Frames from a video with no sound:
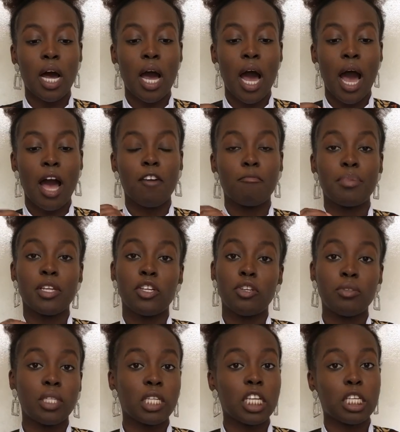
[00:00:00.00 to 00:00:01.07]
I've been
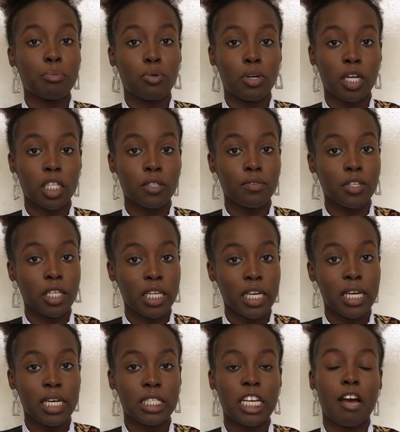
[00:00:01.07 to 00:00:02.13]
using these products for
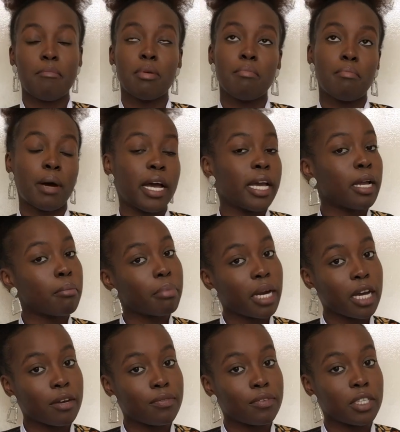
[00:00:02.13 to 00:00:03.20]
years. I've been buying
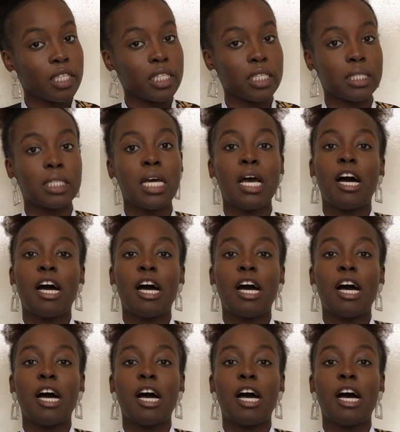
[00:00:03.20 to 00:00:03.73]
black for years.